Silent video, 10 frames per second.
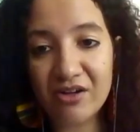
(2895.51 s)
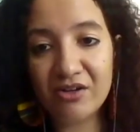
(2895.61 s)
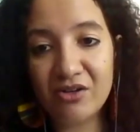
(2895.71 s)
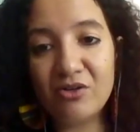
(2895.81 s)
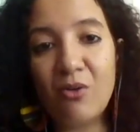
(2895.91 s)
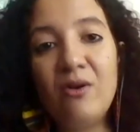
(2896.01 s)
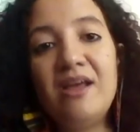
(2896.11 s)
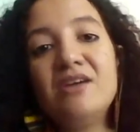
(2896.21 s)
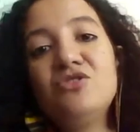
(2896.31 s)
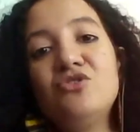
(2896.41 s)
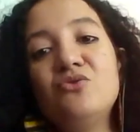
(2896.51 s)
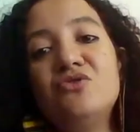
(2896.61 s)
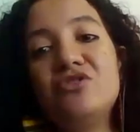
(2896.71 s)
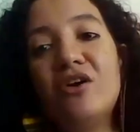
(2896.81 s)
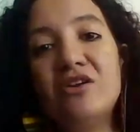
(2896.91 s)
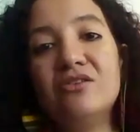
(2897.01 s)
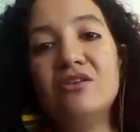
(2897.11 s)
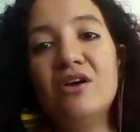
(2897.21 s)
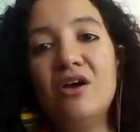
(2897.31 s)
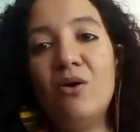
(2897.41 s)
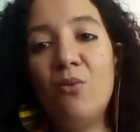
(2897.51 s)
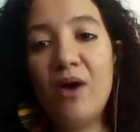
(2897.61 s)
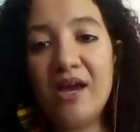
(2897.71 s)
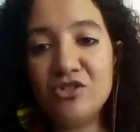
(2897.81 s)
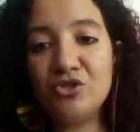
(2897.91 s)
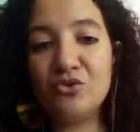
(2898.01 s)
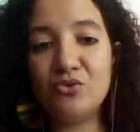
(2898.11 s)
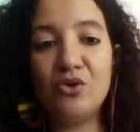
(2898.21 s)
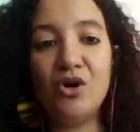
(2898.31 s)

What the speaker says: you know, linked to certain way to